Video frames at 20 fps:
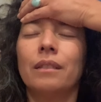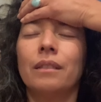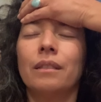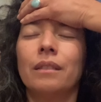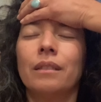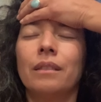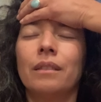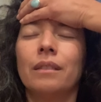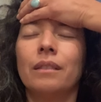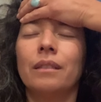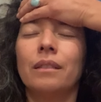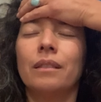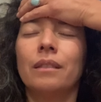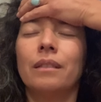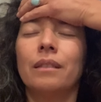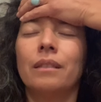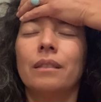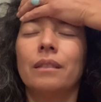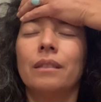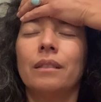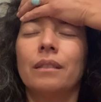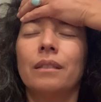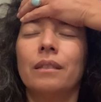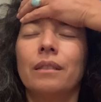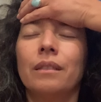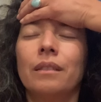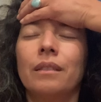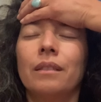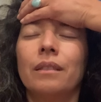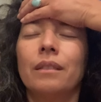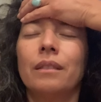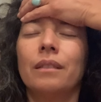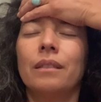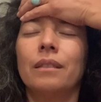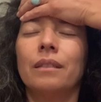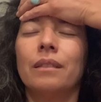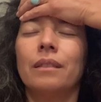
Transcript: (silence)